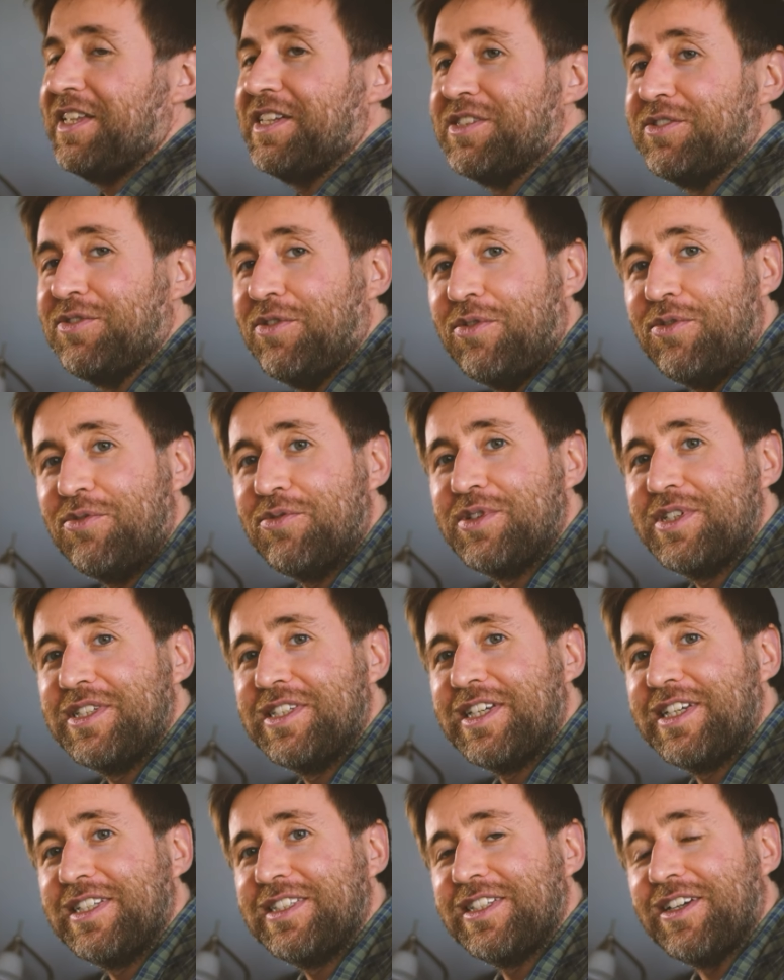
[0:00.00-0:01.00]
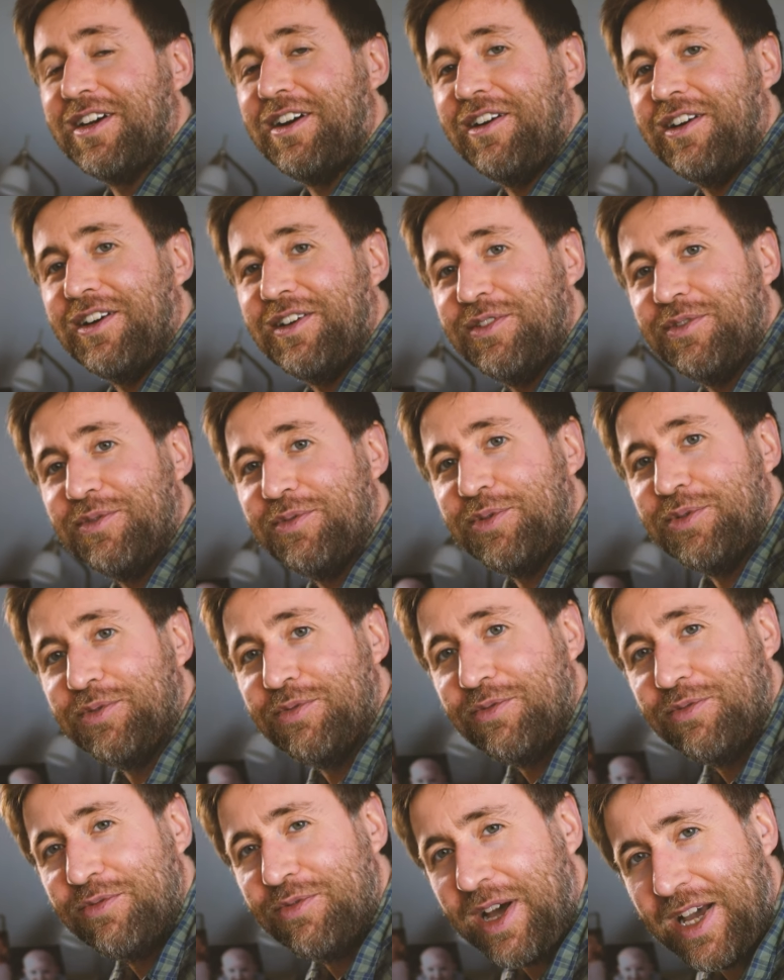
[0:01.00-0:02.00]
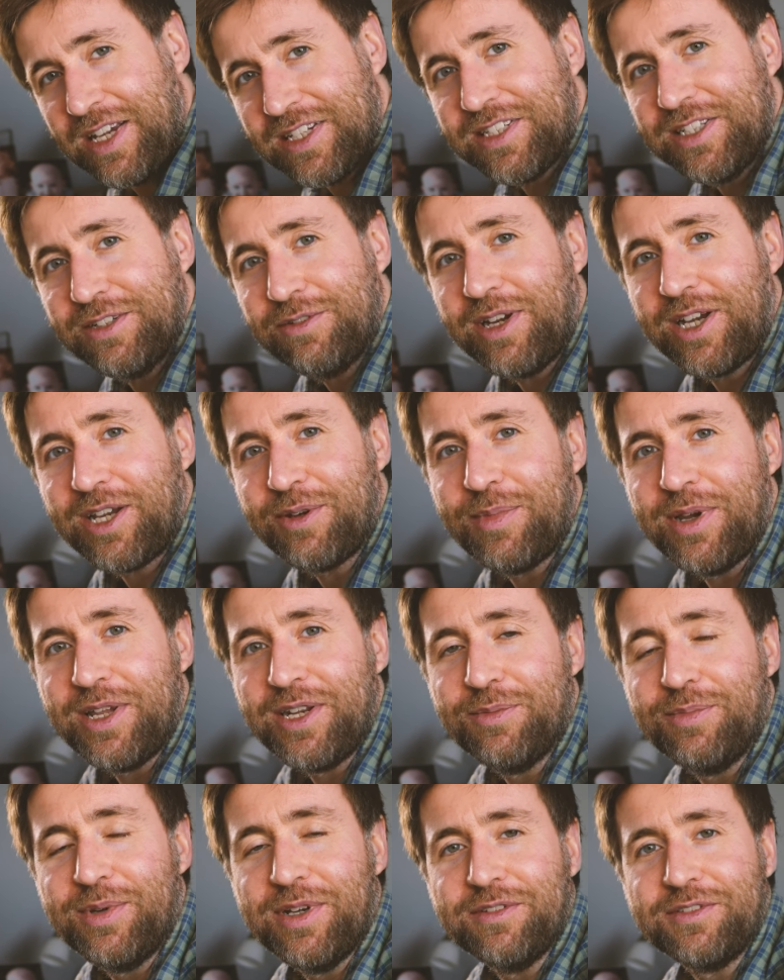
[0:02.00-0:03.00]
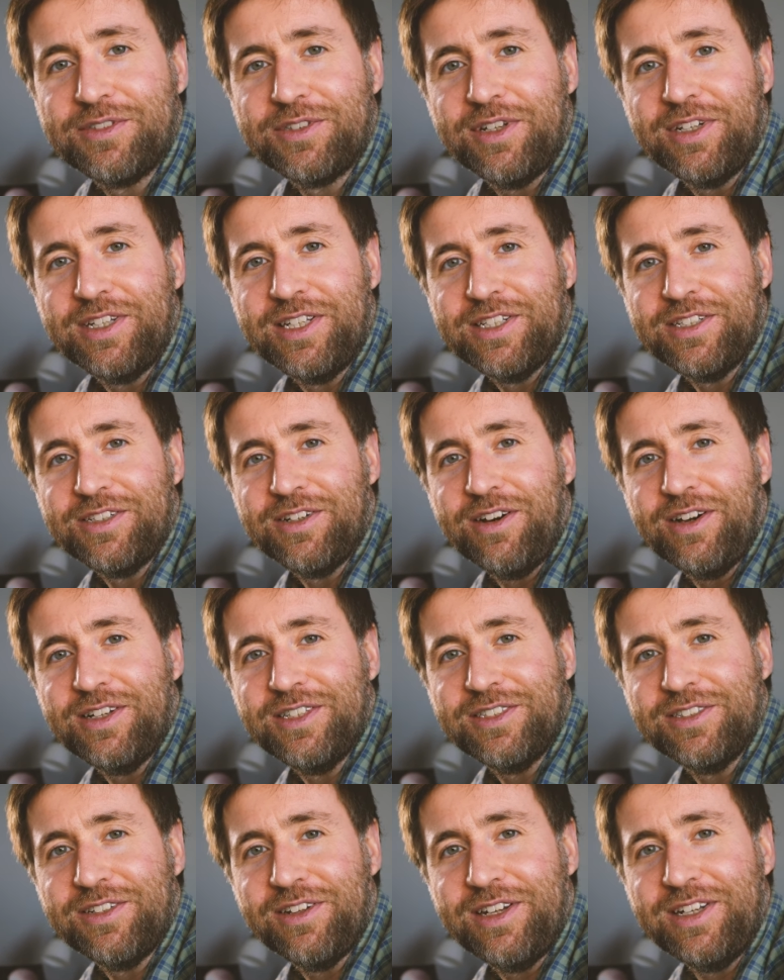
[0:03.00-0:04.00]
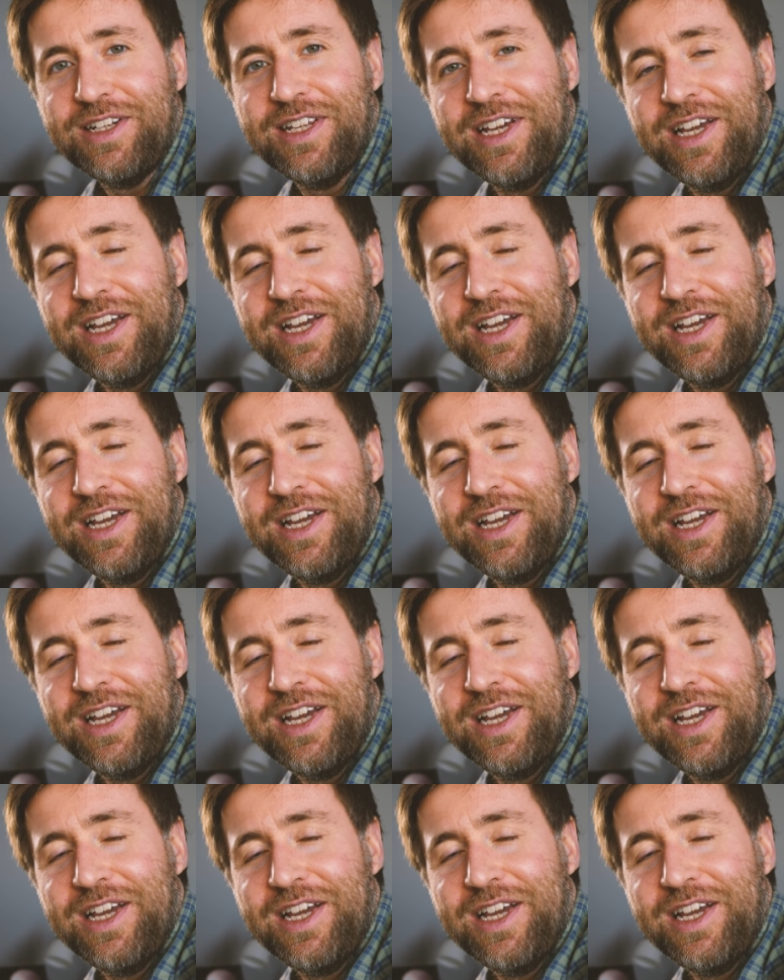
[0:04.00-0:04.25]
That is not all he did. I would vastly recommend a bit of study into Einstein,